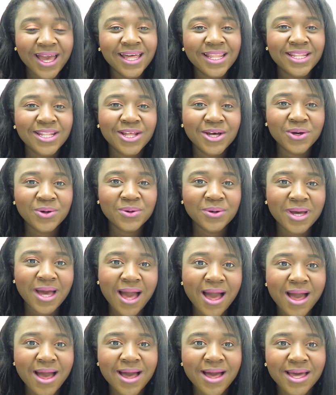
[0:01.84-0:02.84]
Hello
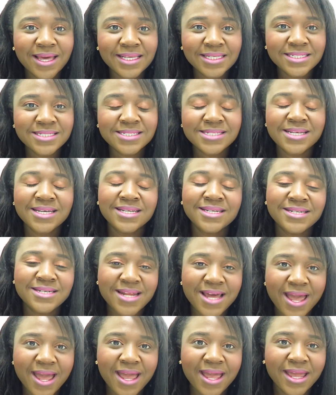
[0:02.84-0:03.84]
guys,
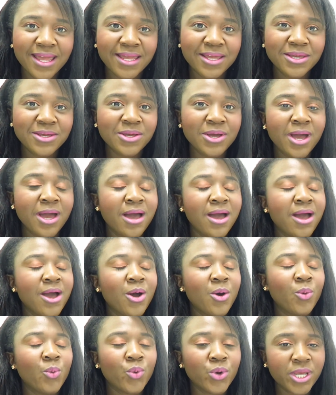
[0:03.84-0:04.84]
today
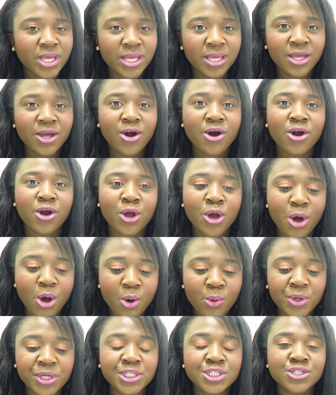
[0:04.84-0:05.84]
we are
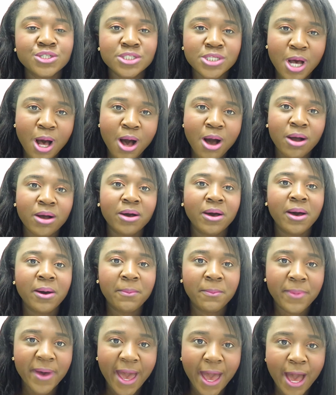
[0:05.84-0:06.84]
going to talk
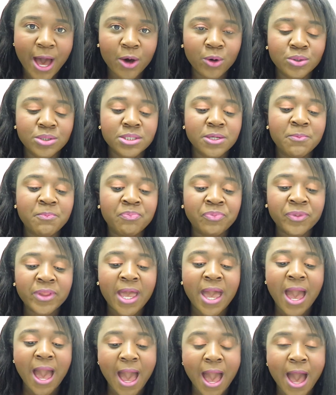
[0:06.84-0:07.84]
about
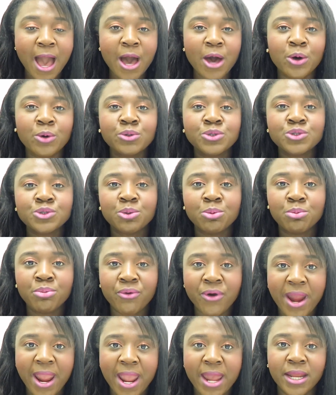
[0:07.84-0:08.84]
how to
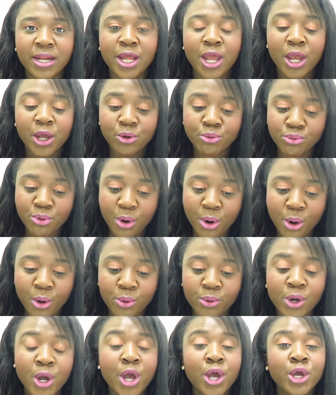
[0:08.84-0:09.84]
brand and
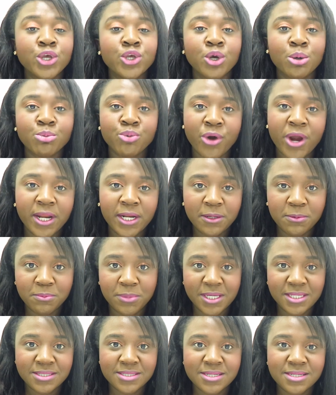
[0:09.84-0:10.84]
grow your braiding
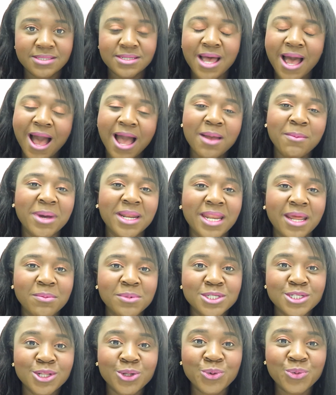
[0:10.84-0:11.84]
business. Hi, my
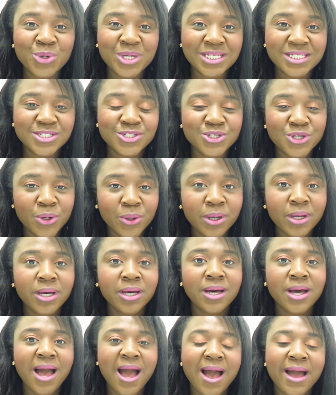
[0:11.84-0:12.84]
name is Louise
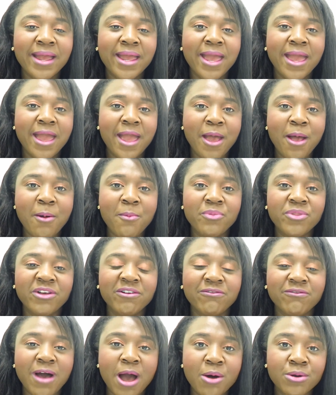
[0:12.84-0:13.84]
Nunga. I am
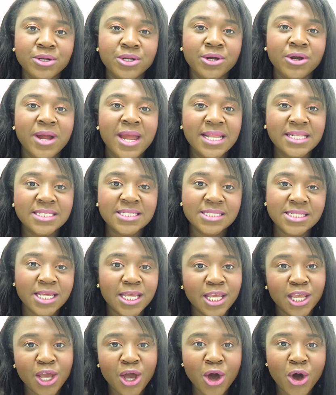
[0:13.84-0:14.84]
the founder and
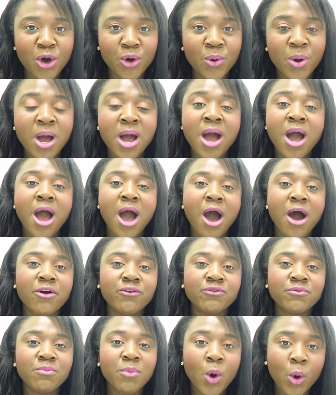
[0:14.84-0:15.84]
CEO
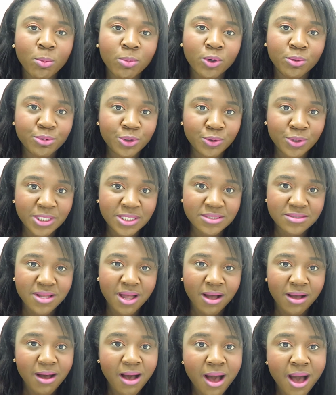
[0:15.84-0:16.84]
of
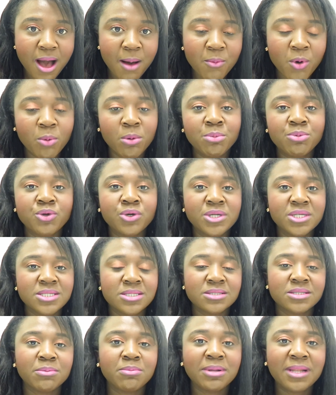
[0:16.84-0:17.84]
mobilebeauties.com. Mobile
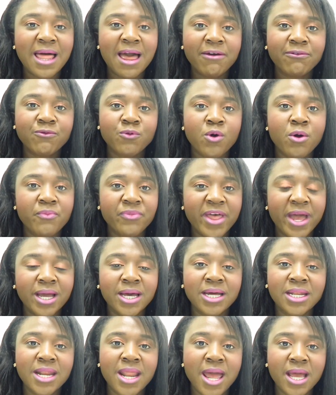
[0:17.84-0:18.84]
Beauties is a platform
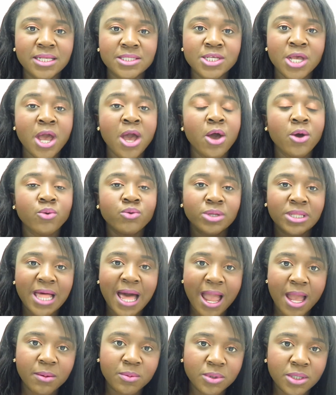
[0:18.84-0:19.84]
that connects
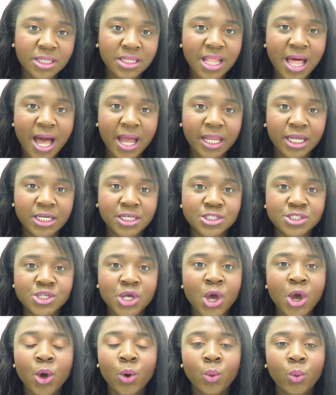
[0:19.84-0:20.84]
reliable
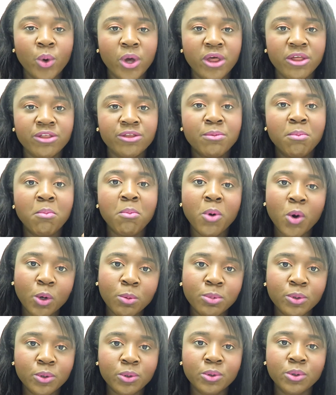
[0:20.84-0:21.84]
clients with
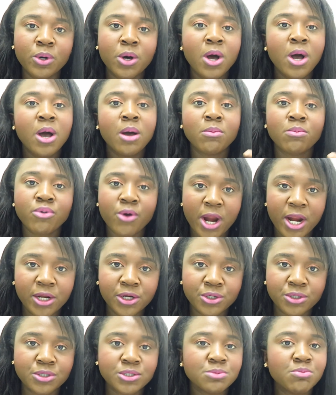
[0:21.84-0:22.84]
mobile
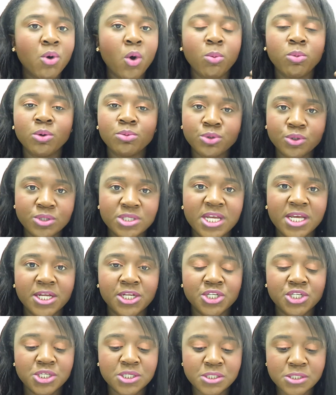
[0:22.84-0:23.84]
braiders, mobile
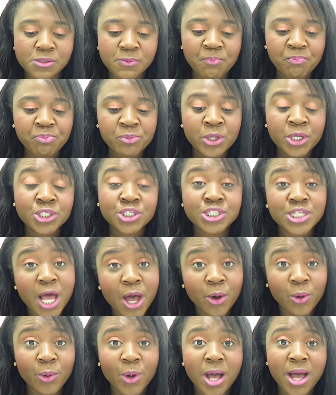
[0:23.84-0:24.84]
beauticians.
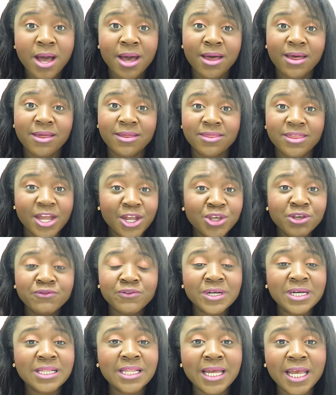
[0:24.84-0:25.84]
So, thank you
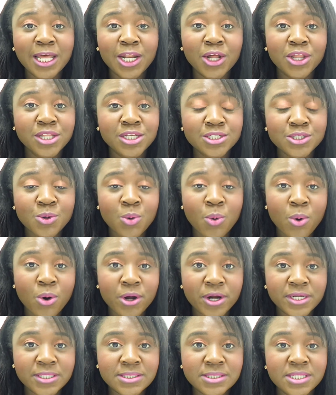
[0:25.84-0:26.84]
for clicking on this
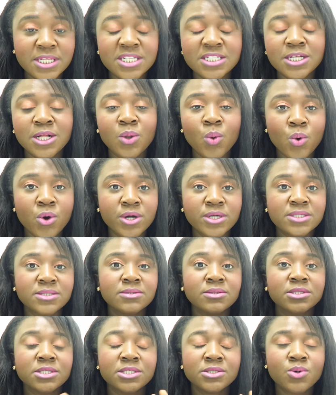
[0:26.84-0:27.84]
course. This course